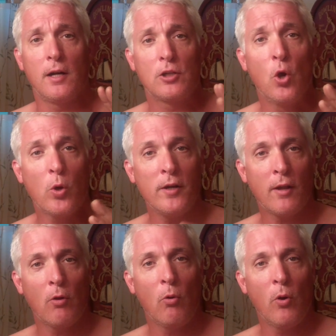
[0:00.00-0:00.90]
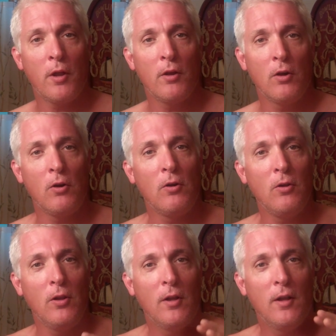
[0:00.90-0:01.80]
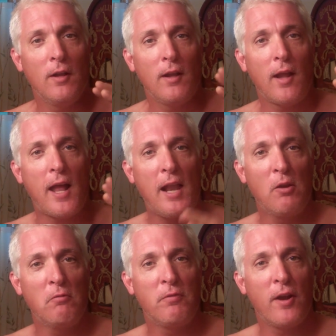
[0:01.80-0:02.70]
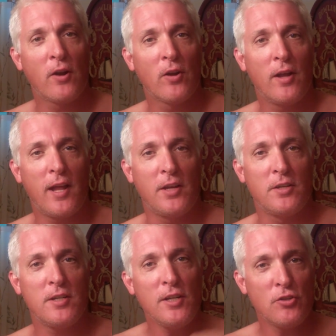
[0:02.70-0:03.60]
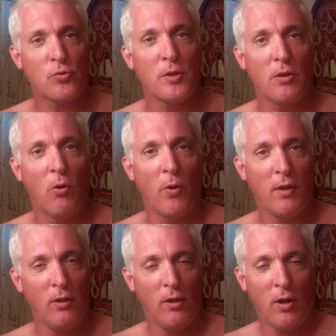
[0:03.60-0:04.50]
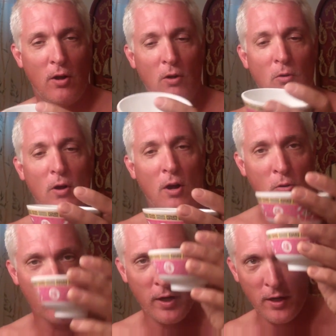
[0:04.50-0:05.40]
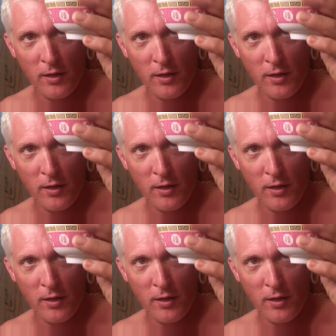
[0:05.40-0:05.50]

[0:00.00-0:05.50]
coconut oil, aloe vera, and tea tree oil all right